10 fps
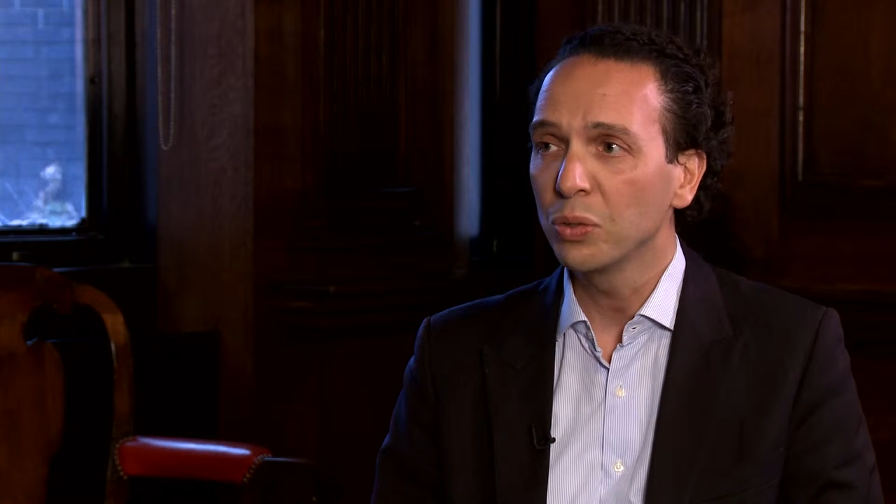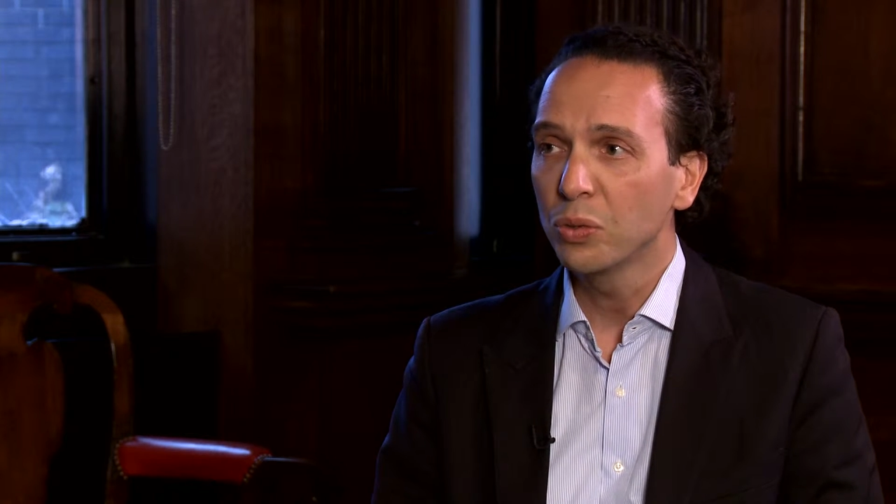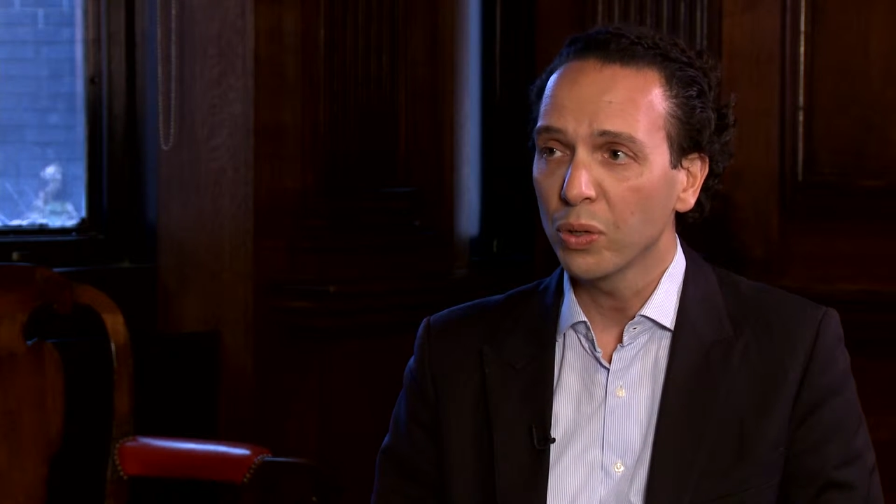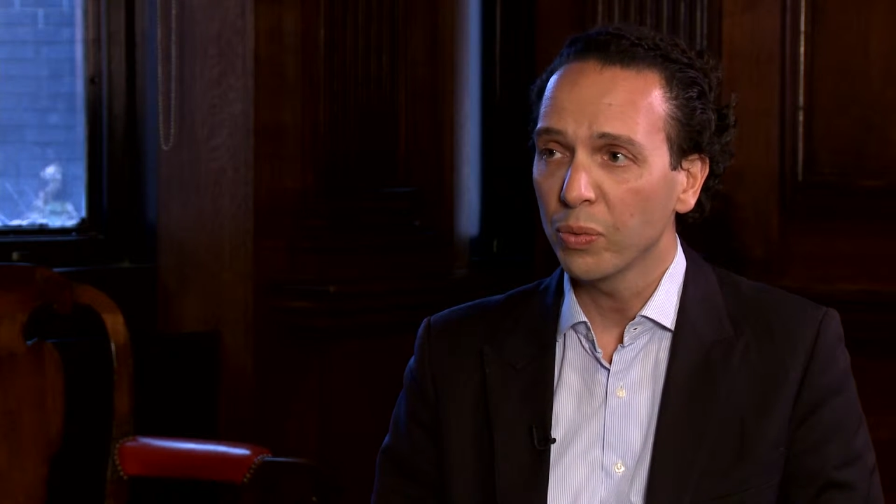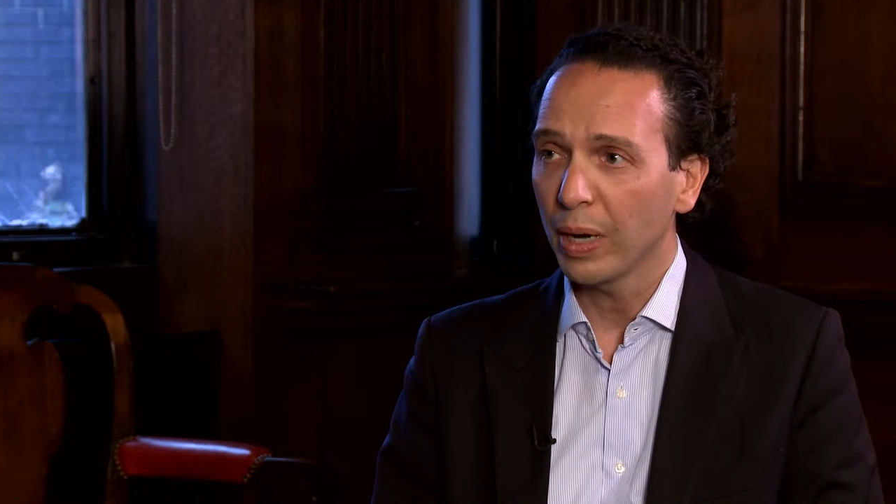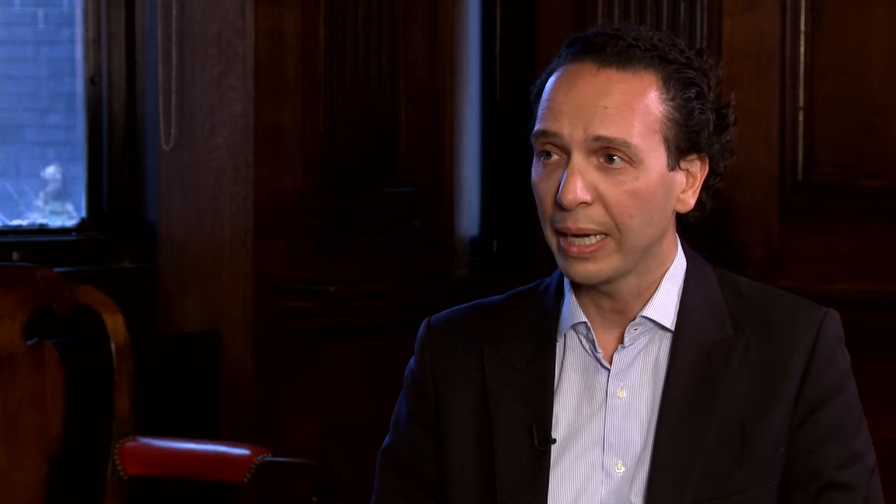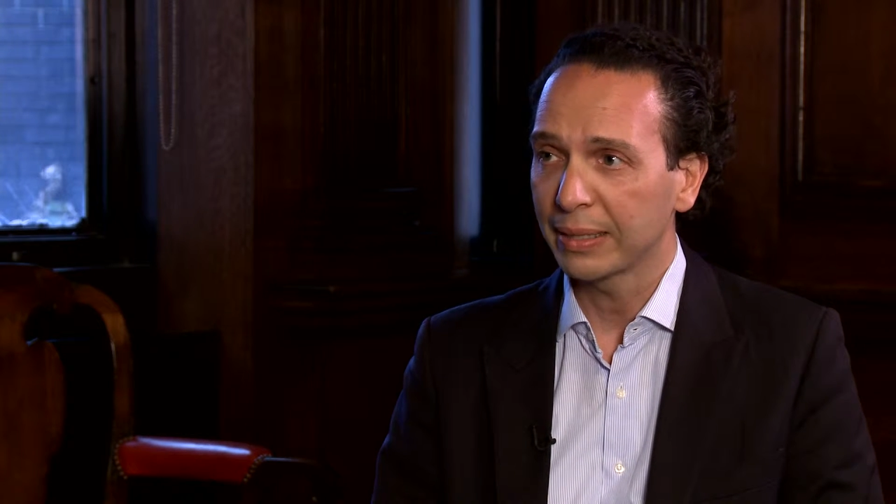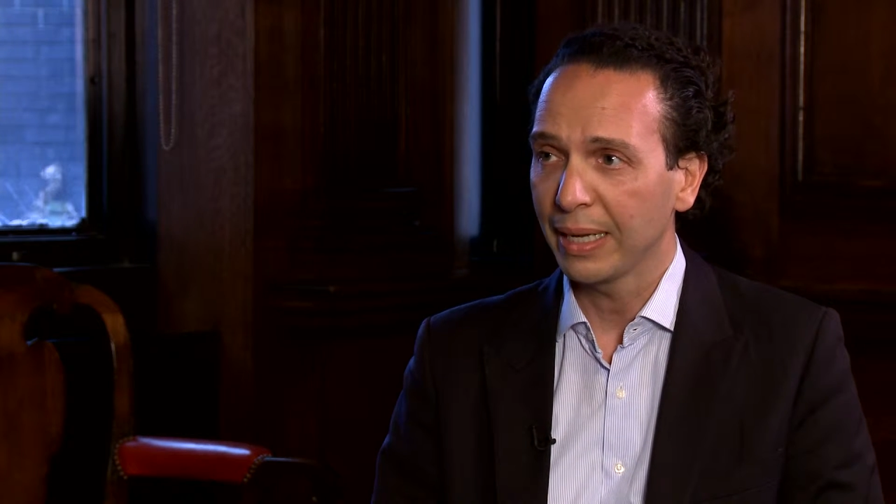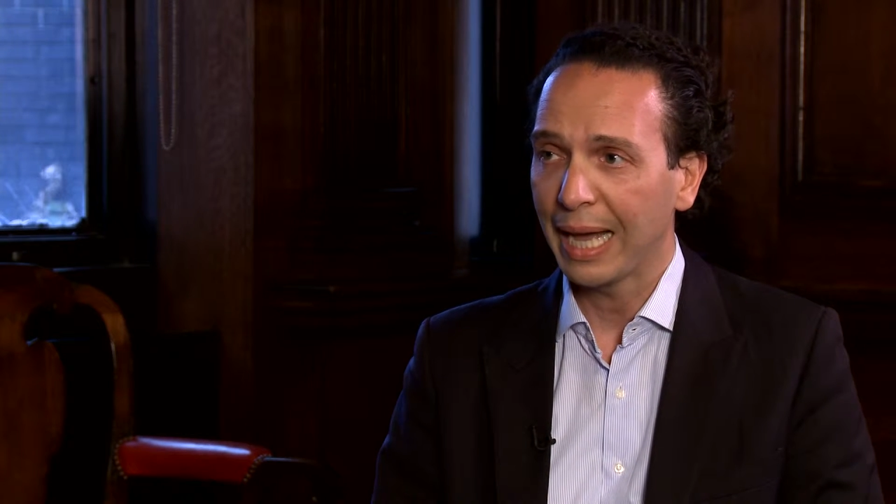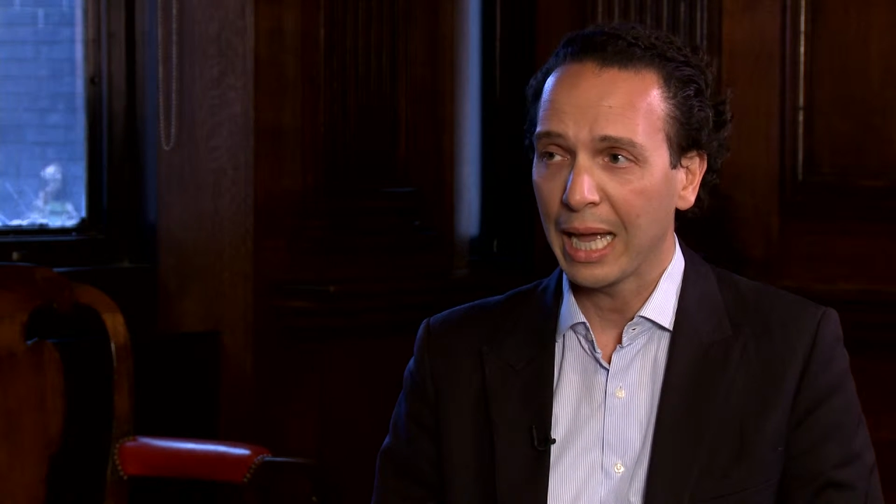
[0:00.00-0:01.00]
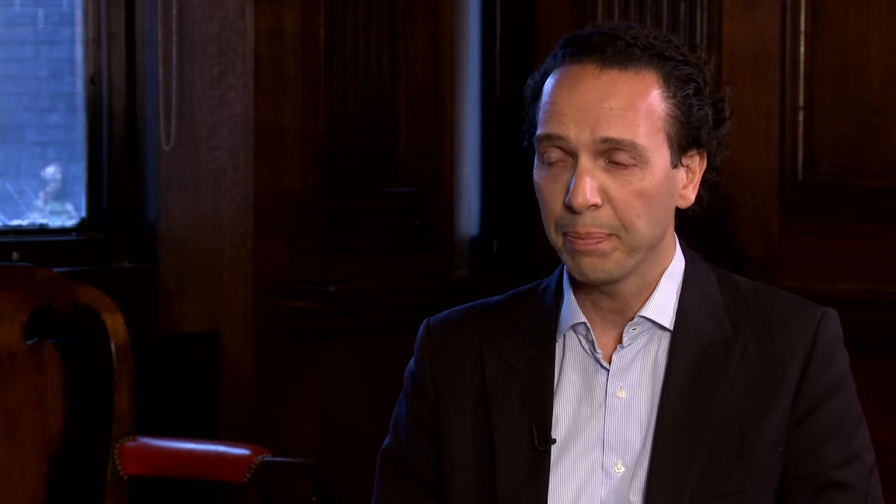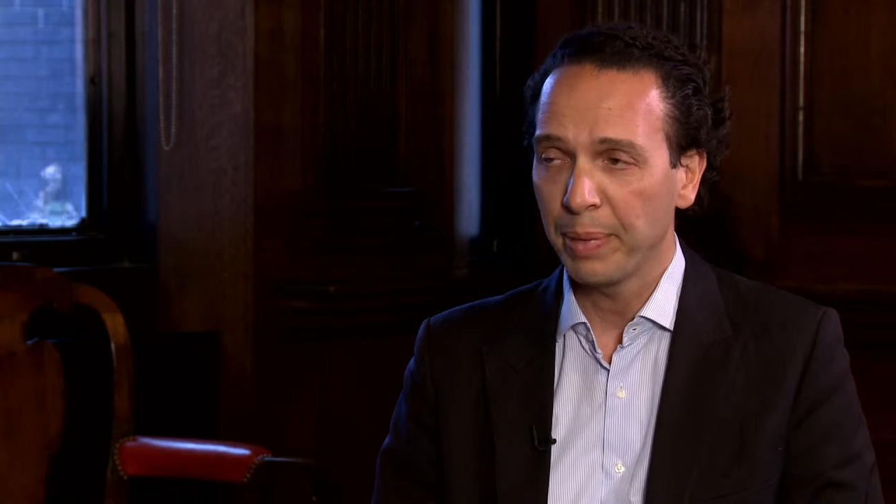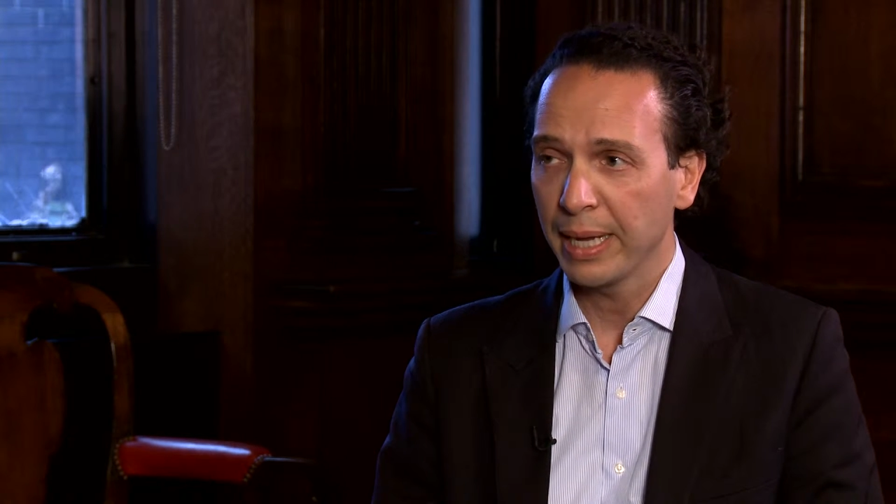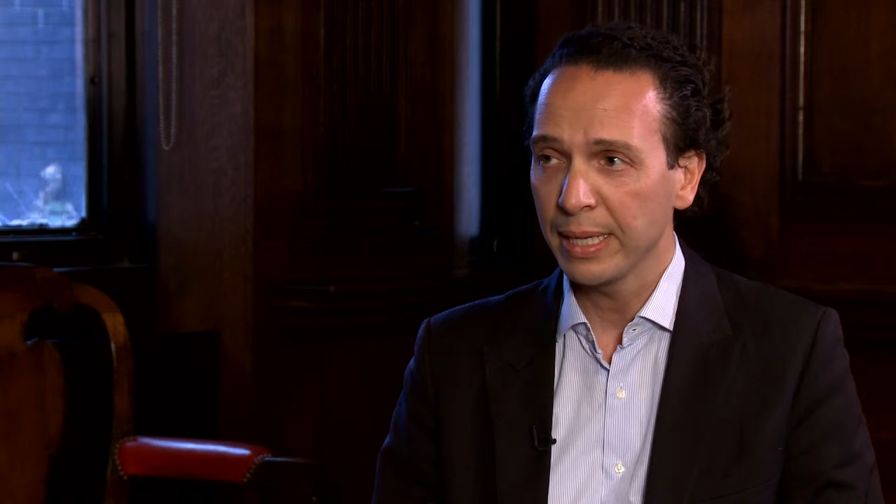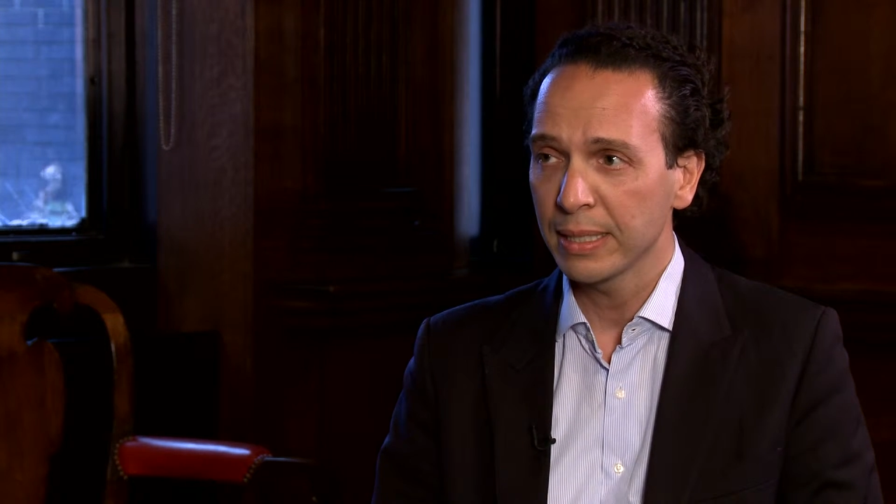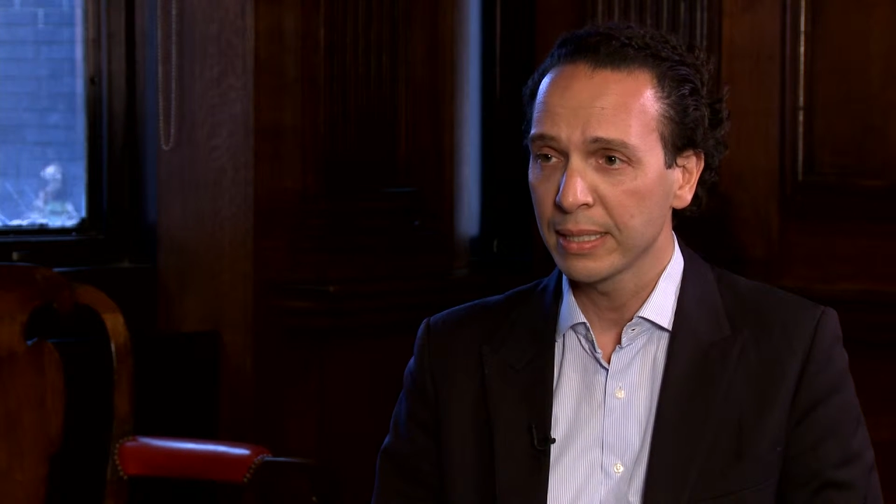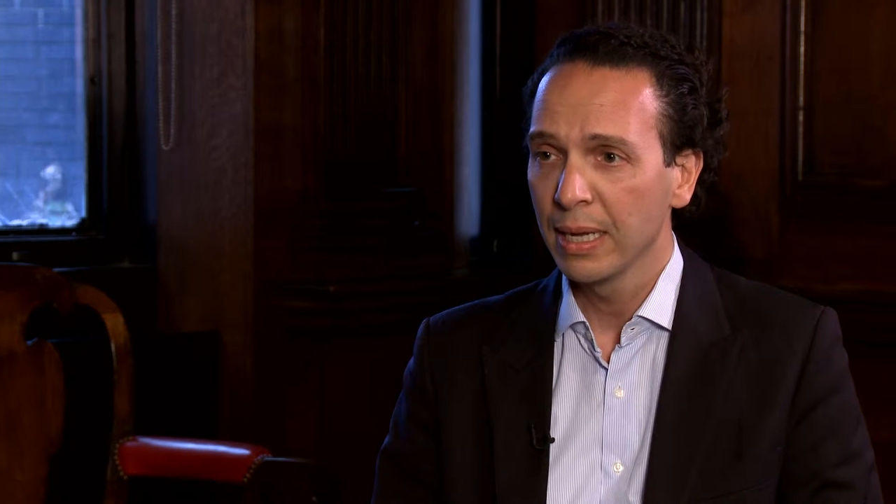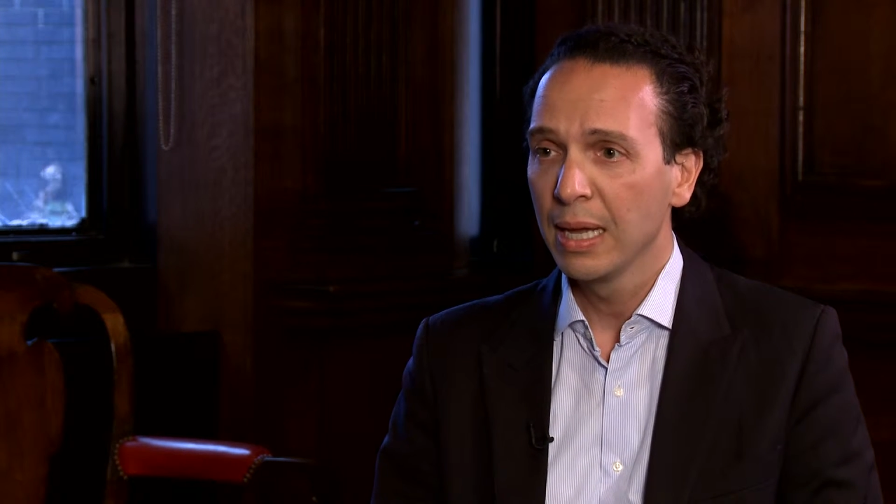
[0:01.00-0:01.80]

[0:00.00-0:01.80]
grow at a high pace